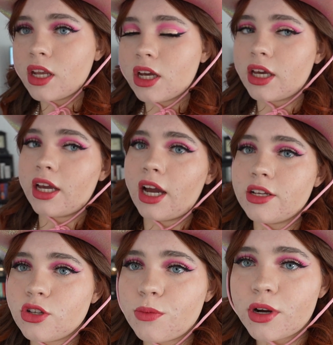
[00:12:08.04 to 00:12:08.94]
Okay
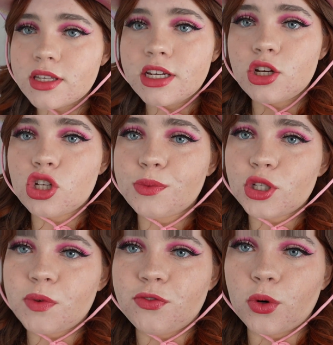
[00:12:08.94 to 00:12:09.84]
guys, so the presentation is
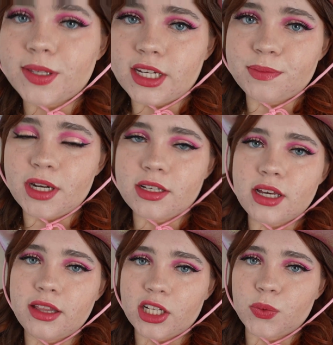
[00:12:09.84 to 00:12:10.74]
supposed to be 4 to 6 minutes,
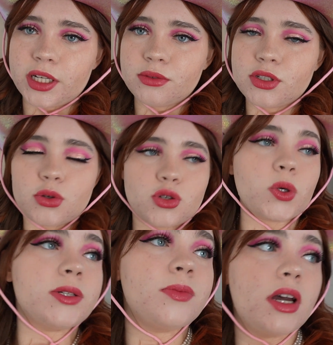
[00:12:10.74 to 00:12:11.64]
and that's why it was so
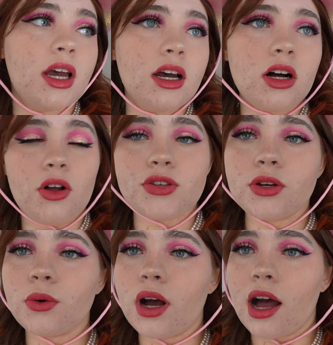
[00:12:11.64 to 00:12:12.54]
short.
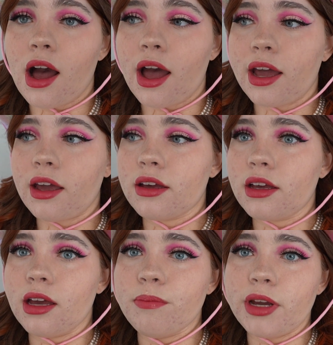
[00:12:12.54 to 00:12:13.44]
Also, I
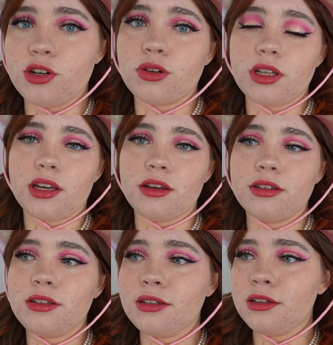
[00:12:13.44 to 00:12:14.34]
am majorly
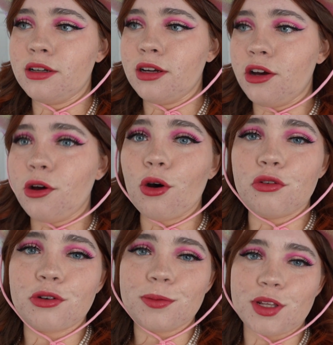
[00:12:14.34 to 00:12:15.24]

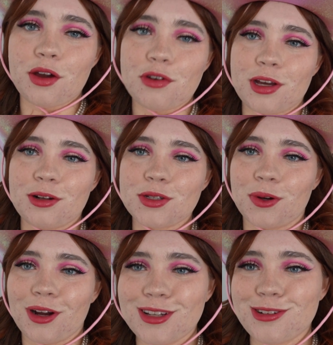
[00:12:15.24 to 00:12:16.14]
overwhelmed with everything else
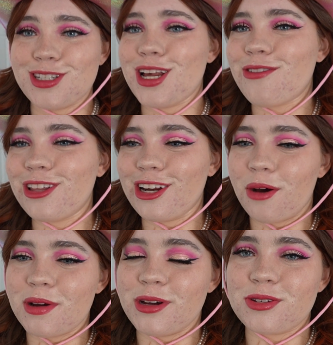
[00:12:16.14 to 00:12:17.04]
going on, so it's definitely
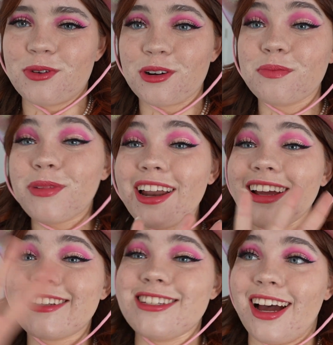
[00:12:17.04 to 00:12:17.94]
not my best work, but
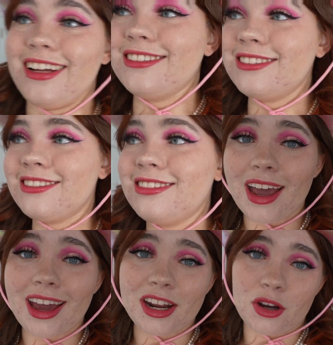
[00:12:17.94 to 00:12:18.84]
it's done,
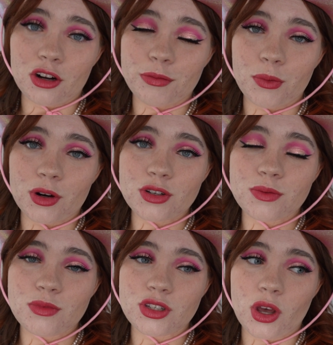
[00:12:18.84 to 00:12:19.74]
and it could have been worse.
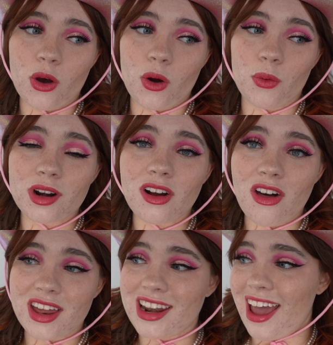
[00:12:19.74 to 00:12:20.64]
So we're gonna call
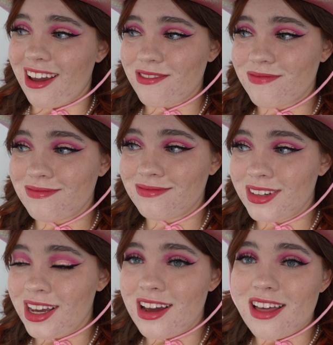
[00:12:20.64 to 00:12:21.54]
that a day.
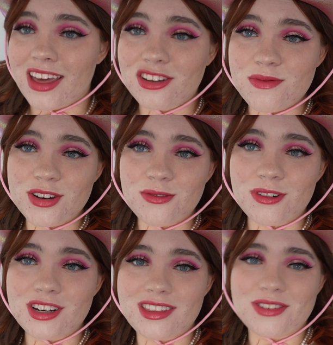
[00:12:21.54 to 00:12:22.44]
Thanks so much for
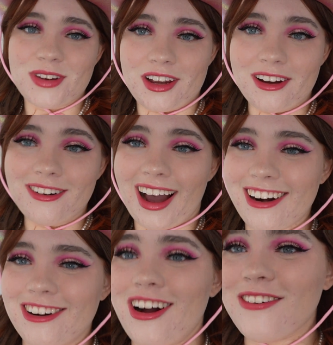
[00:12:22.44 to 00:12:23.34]
watching this video. I
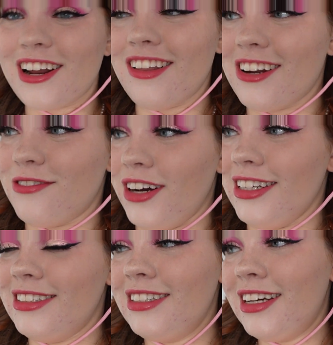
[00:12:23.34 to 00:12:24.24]
don't know, I've had a lot of
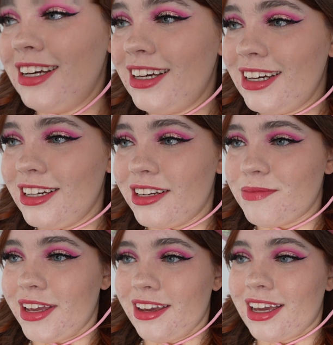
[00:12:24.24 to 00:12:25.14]
fun
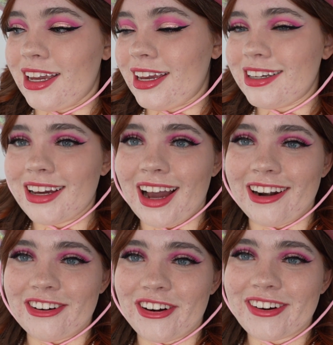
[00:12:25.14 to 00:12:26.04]
making it. I
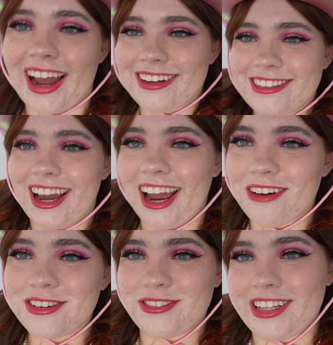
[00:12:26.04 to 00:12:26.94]
don't know, I
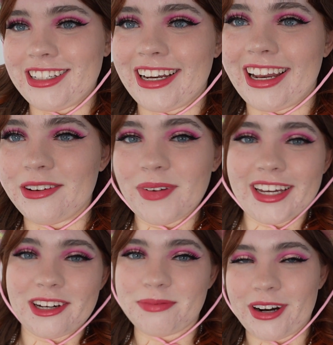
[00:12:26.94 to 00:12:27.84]
haven't really done any
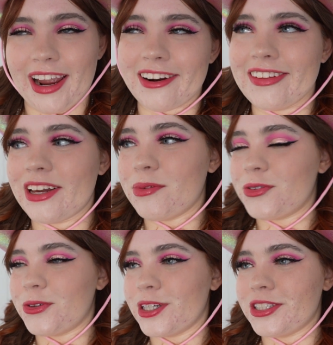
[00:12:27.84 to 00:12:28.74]
makeup or hair thing
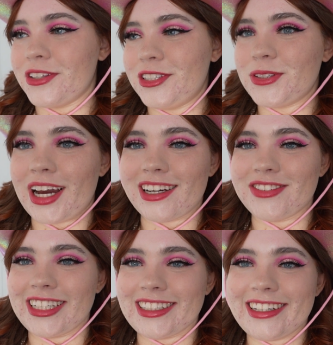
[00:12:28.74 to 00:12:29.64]
before, so this is kind of
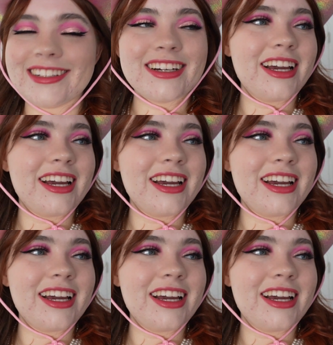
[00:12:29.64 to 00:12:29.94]
silly.